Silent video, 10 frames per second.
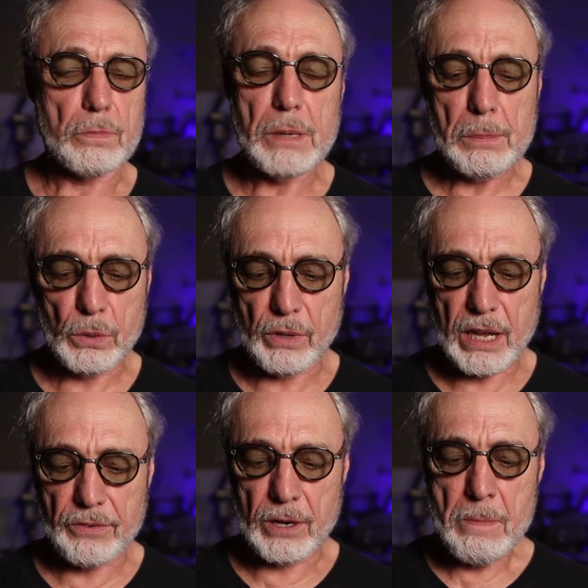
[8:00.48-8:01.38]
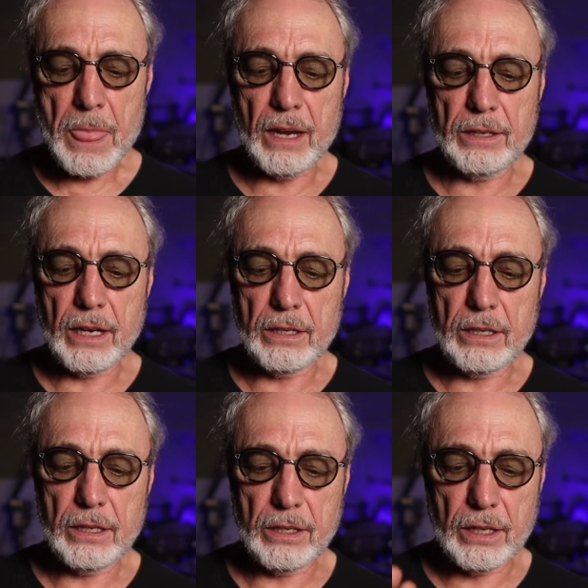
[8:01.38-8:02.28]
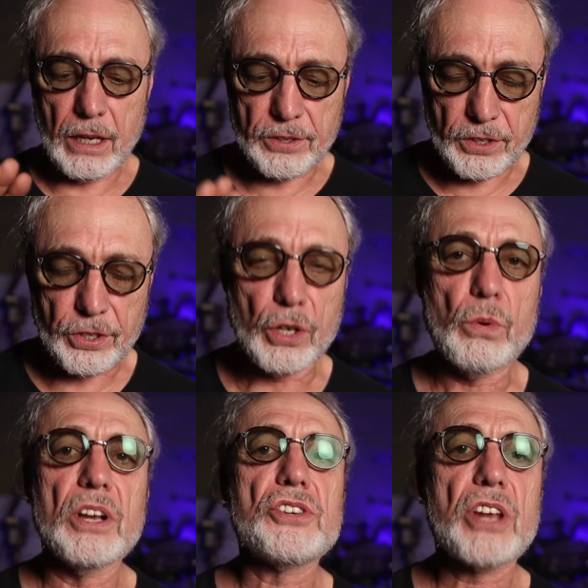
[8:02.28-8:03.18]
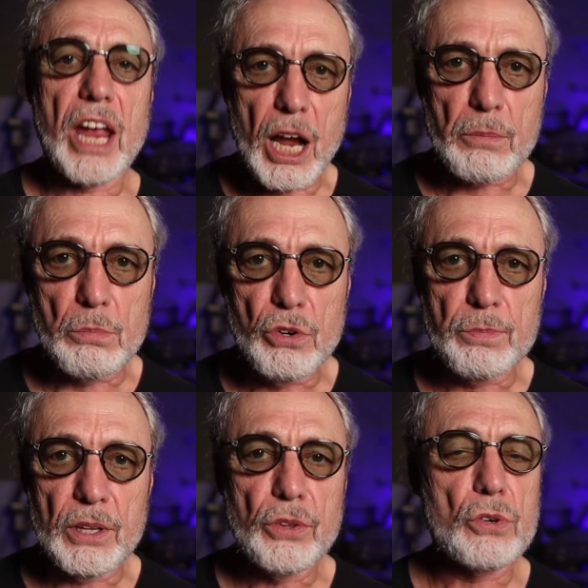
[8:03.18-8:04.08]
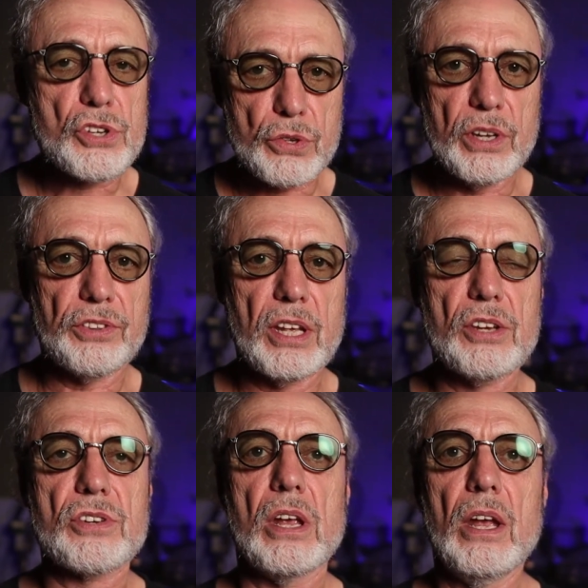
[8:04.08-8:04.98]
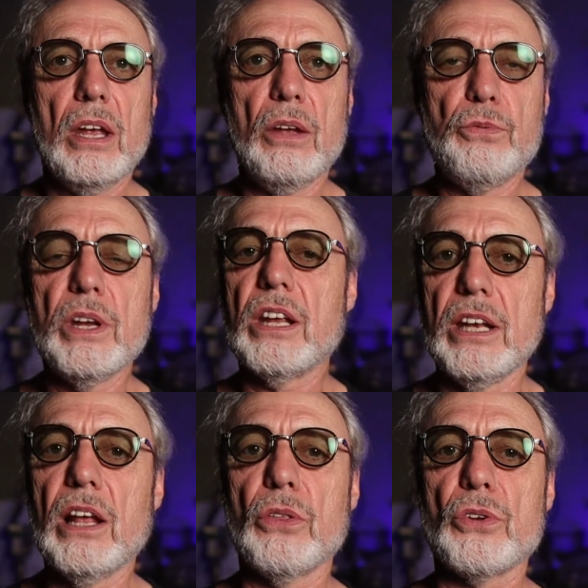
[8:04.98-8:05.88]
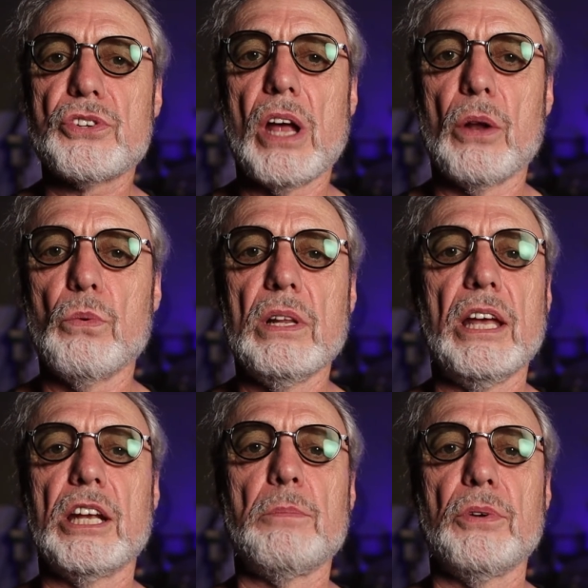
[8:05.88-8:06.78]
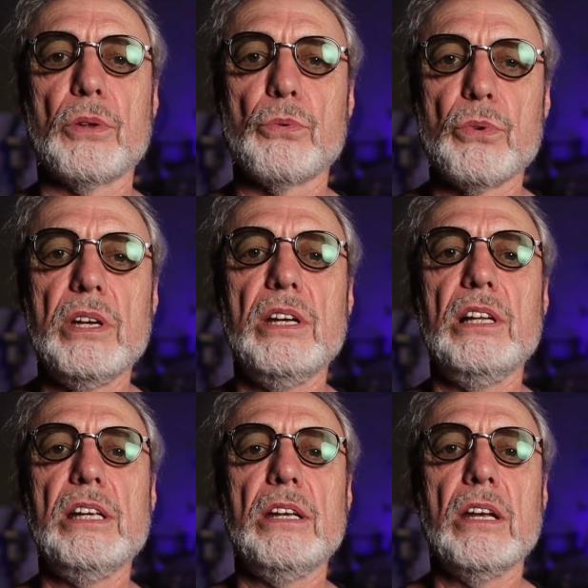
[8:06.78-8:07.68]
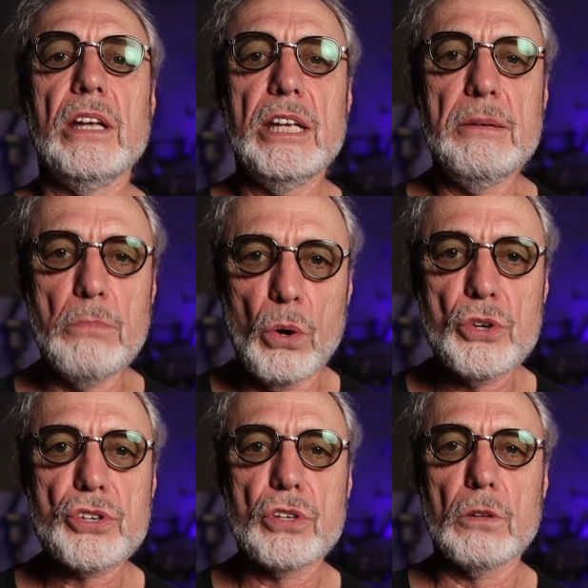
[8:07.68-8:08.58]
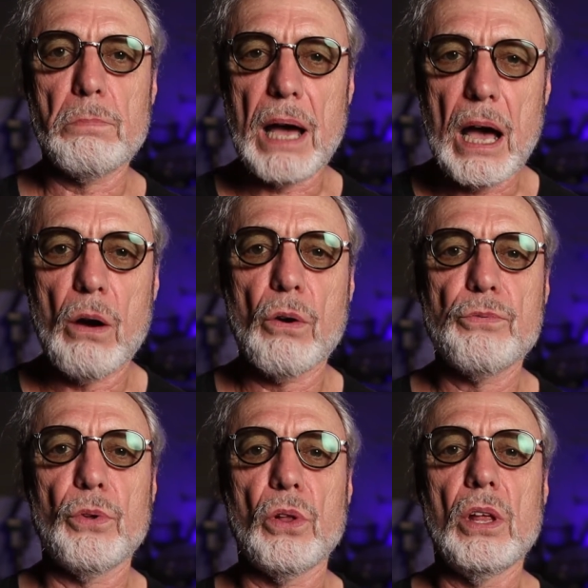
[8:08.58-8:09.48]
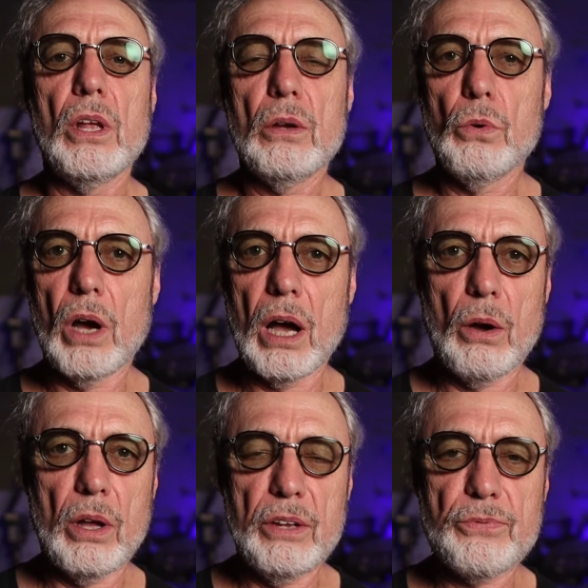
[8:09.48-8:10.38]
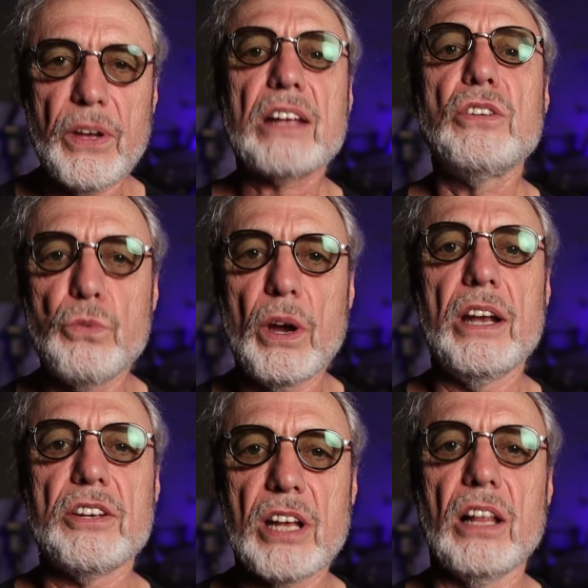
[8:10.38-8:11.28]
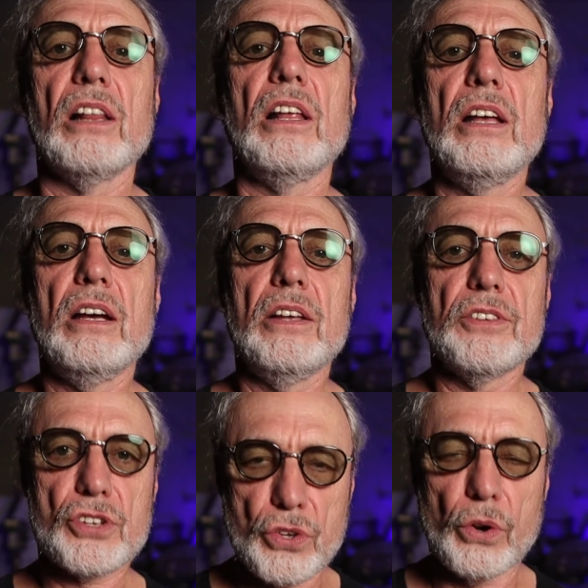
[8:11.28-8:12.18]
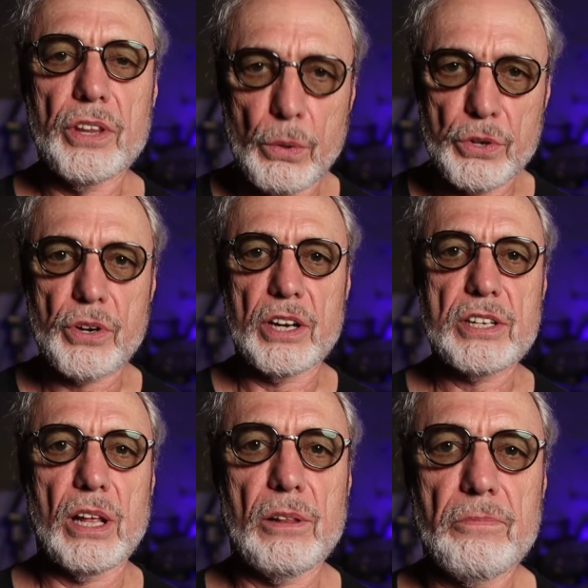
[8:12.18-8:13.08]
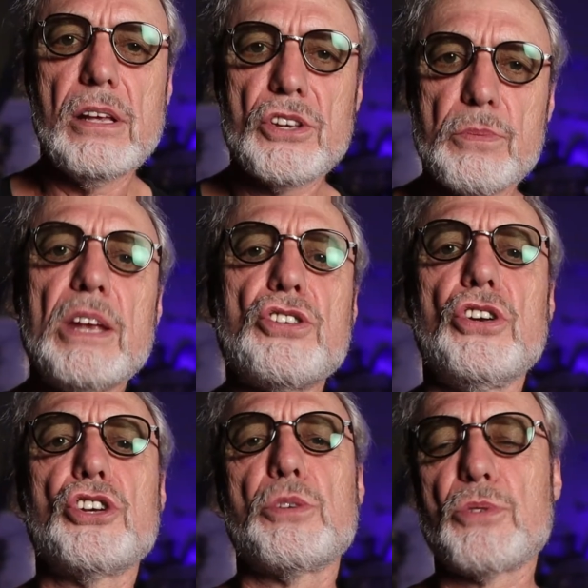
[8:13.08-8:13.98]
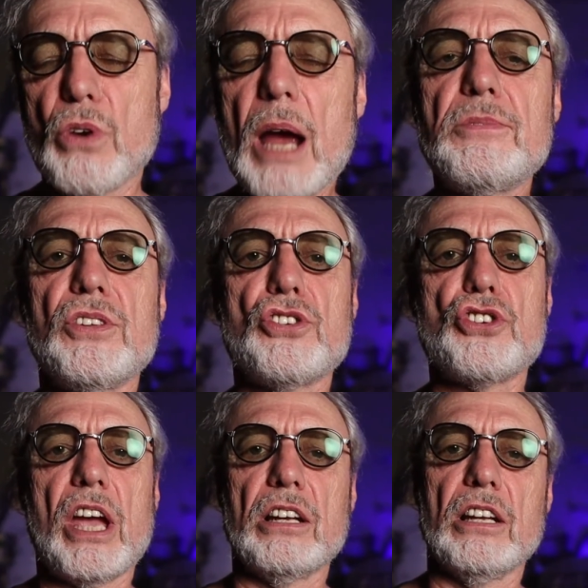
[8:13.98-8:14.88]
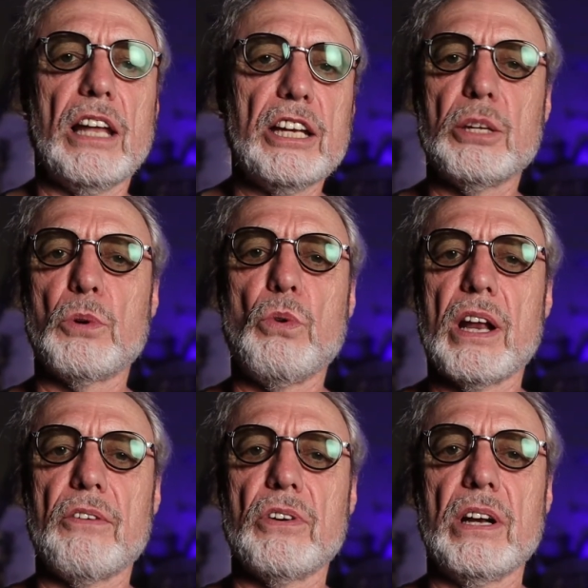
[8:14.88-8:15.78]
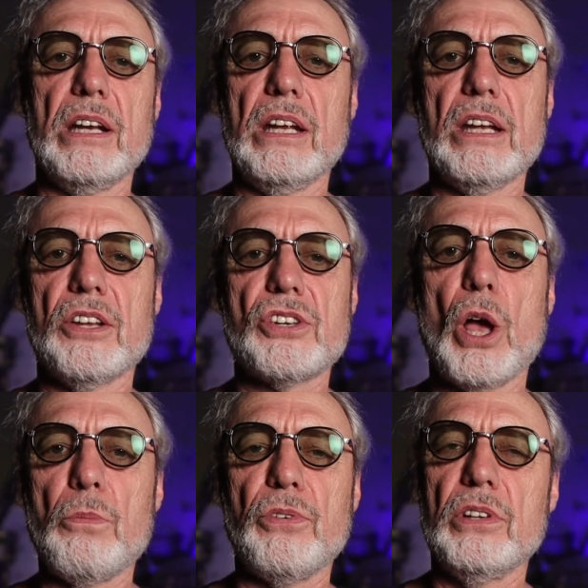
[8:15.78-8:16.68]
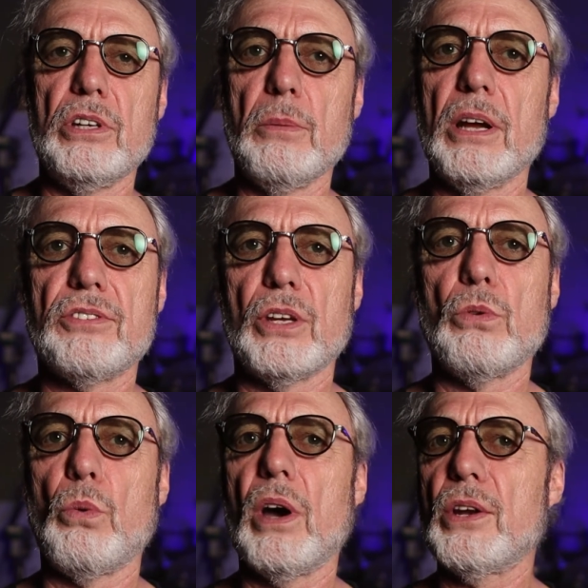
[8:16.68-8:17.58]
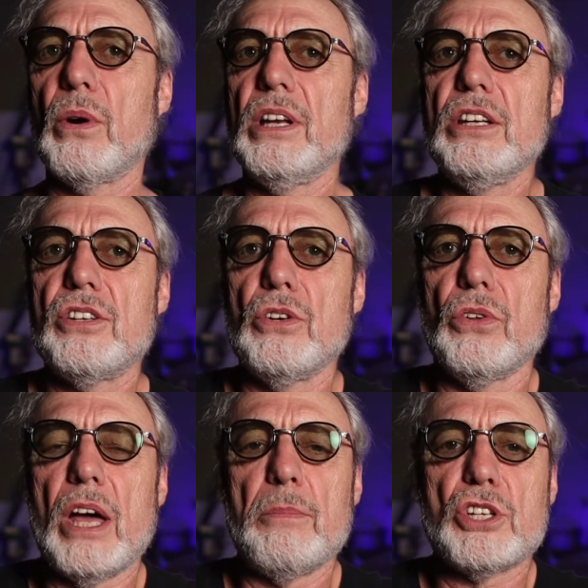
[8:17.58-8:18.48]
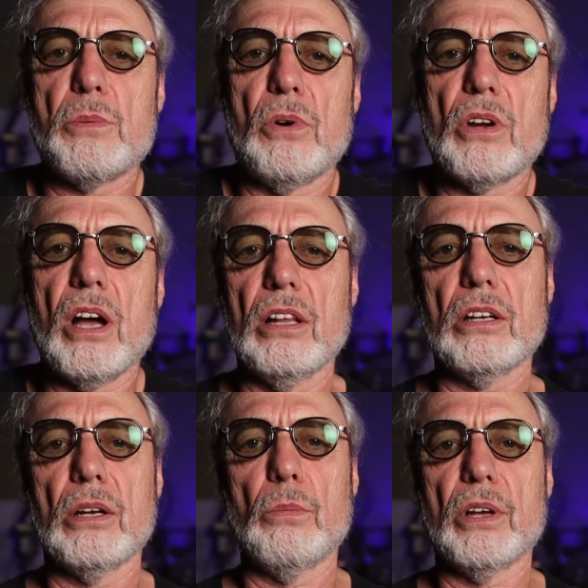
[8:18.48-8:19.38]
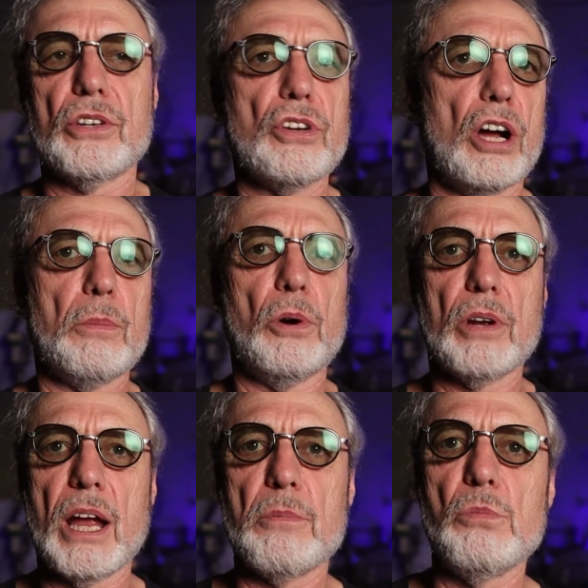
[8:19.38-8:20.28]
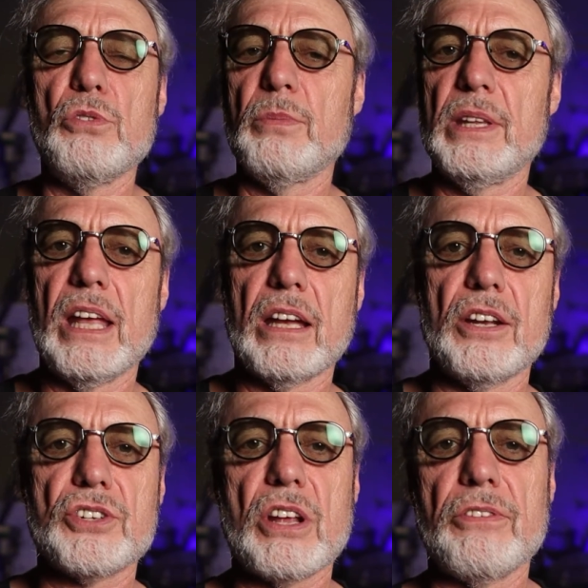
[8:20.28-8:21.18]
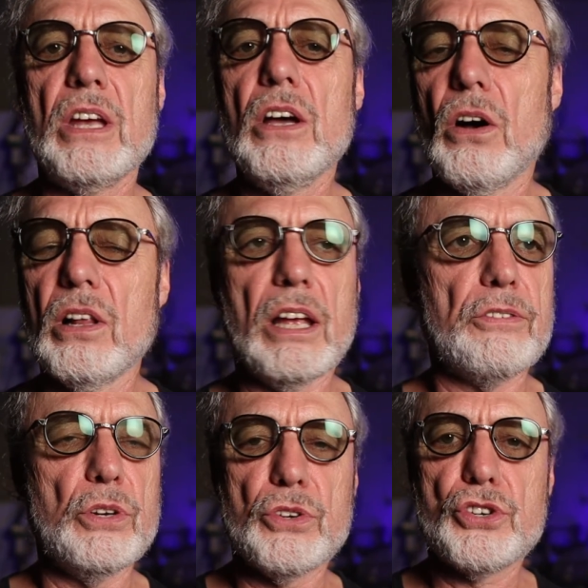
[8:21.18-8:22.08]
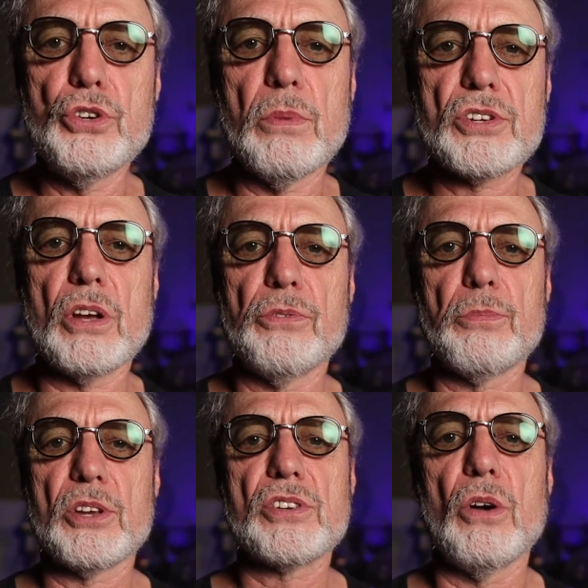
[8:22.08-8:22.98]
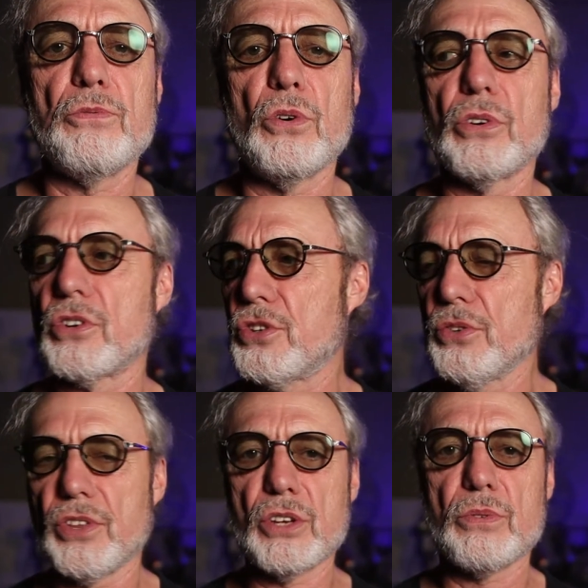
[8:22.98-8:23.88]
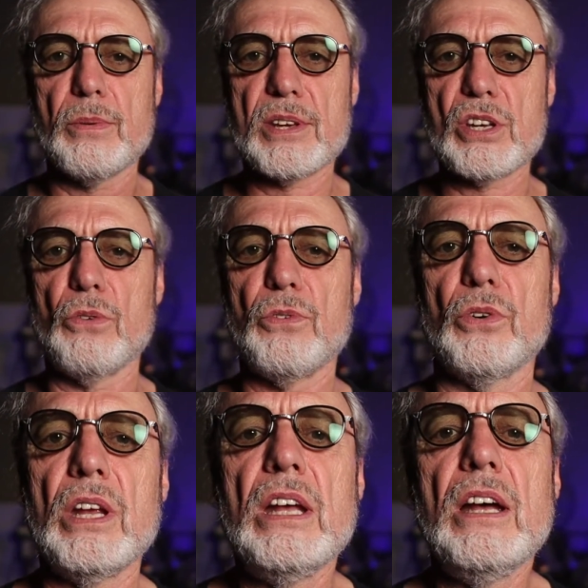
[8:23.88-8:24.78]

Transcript: people or whatever. And then the third one is camera movement. Those three things, if we can nail those down, we'll end up with a really emotional, powerful, effective way to tell the story that we're trying to tell. So make sure you subscribe to this channel and like them or whatever, and it's helpful. And you might think, well, why do I need to know that much about color? And we're going to talk about camera movement and that kind of stuff. All I ever do is shoot myself with my cell phone or shoot things with my cell phone.